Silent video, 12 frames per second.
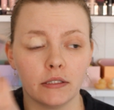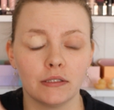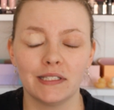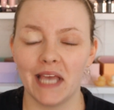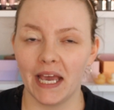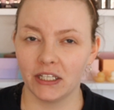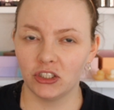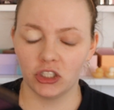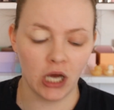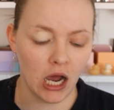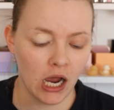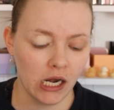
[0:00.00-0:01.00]
textured
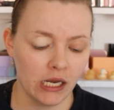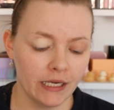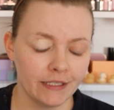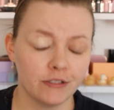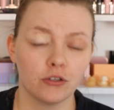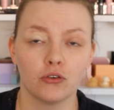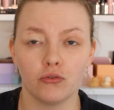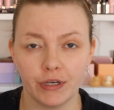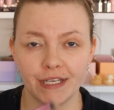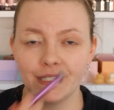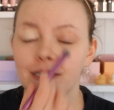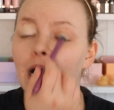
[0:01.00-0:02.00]
eyelids,
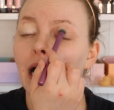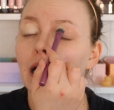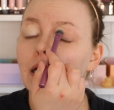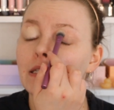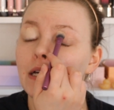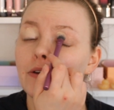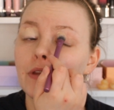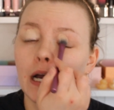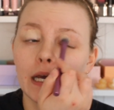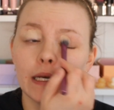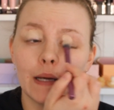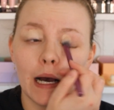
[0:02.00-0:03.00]
greasy eyelids, I know
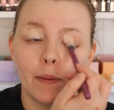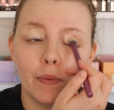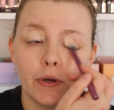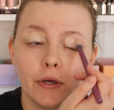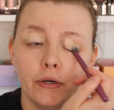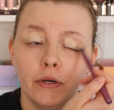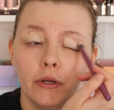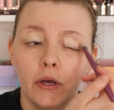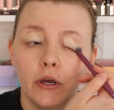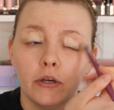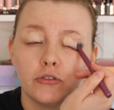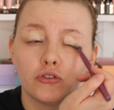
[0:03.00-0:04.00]
that can happen,
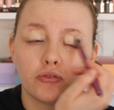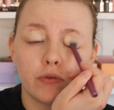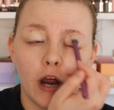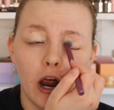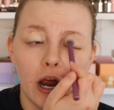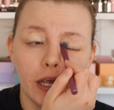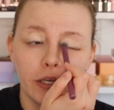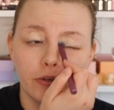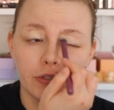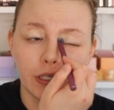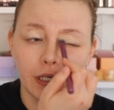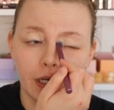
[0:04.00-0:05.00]
try
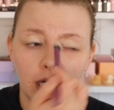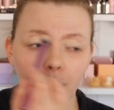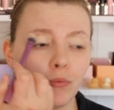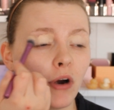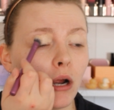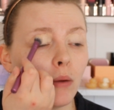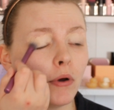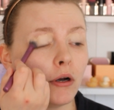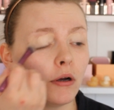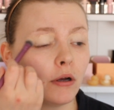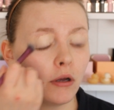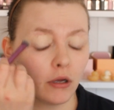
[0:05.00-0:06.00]
using an eye
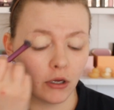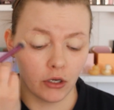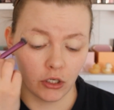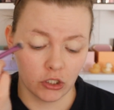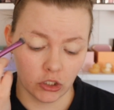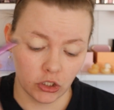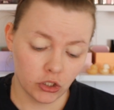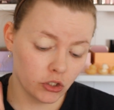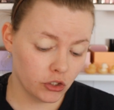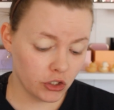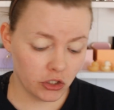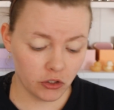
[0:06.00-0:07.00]
primer.
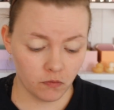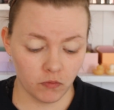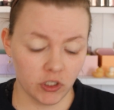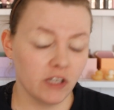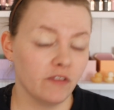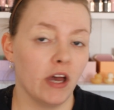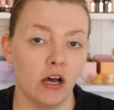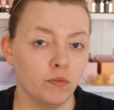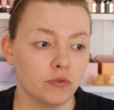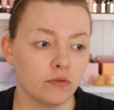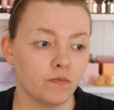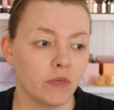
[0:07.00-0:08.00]
Just see if it
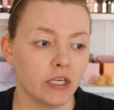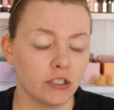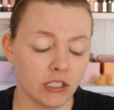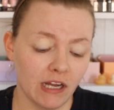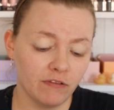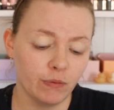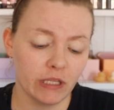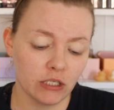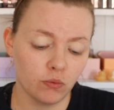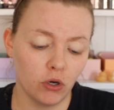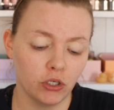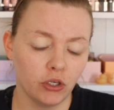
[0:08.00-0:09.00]
helps. It doesn't have to be
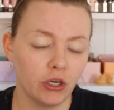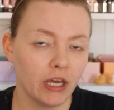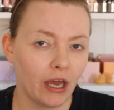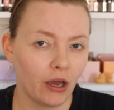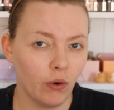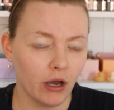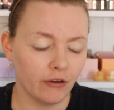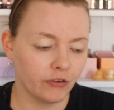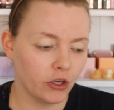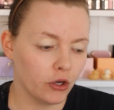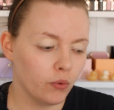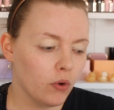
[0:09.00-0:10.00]
this one, you can get quite a
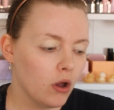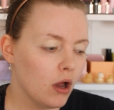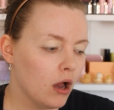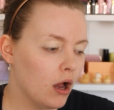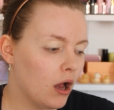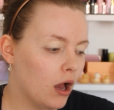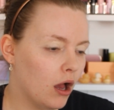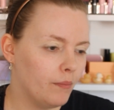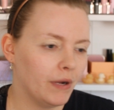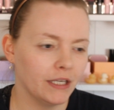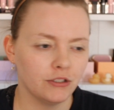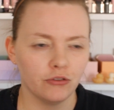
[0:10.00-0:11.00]
few,
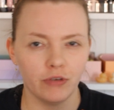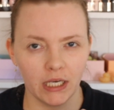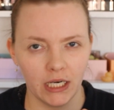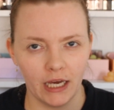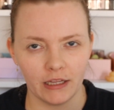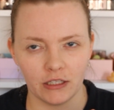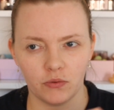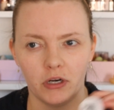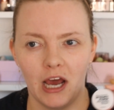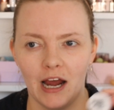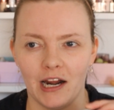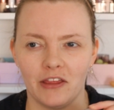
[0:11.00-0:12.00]
but I do really like this one,
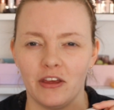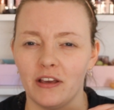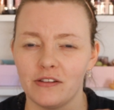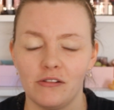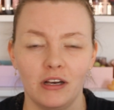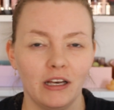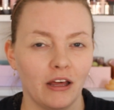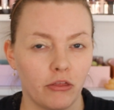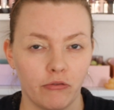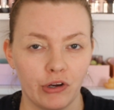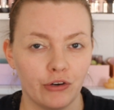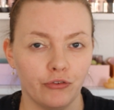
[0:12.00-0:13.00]
and I think it's only like
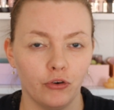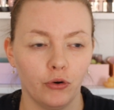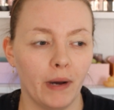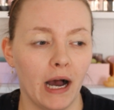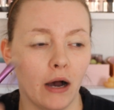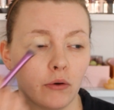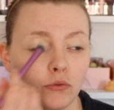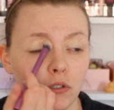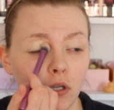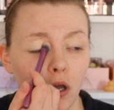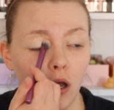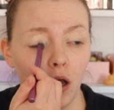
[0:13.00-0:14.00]
£3 or £4.